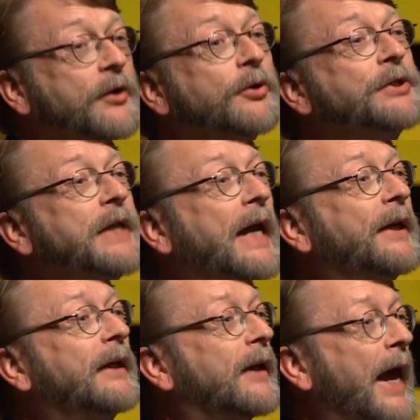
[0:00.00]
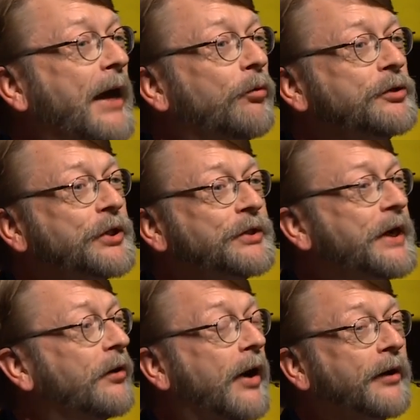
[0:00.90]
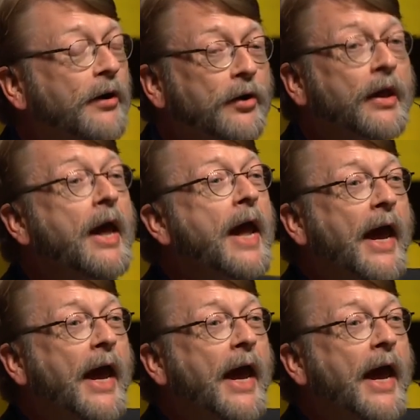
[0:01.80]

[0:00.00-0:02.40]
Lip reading: understanding languages here on Earth.